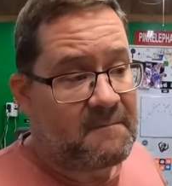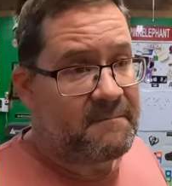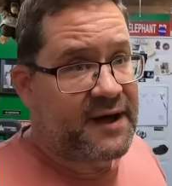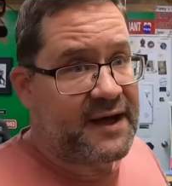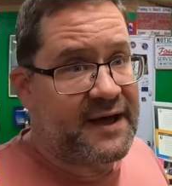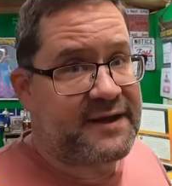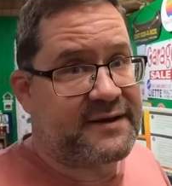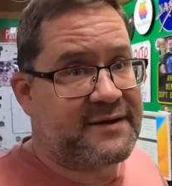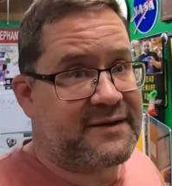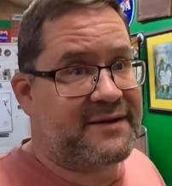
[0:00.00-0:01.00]
But
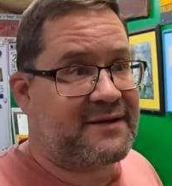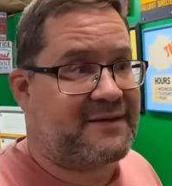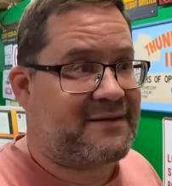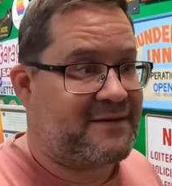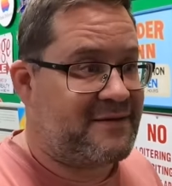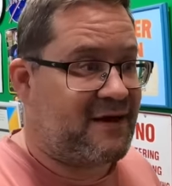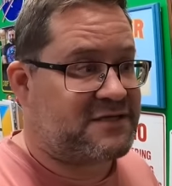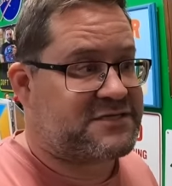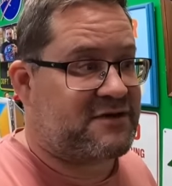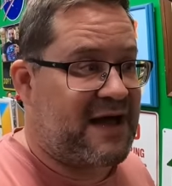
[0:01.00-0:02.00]
you
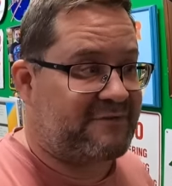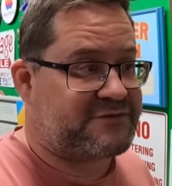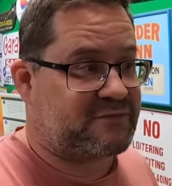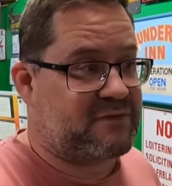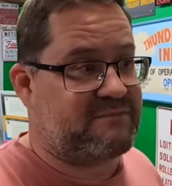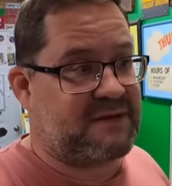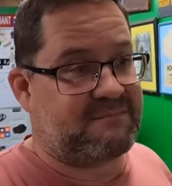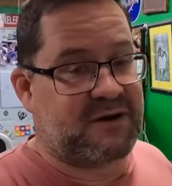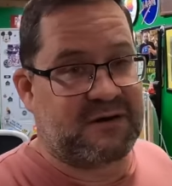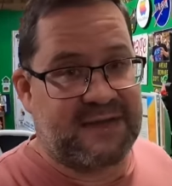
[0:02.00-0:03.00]
also have to
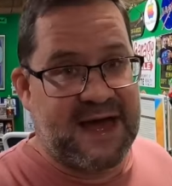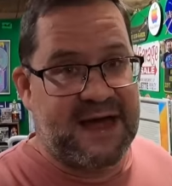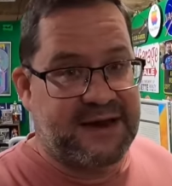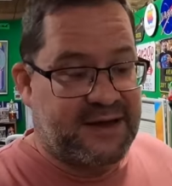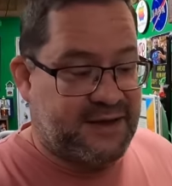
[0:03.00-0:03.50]
remember that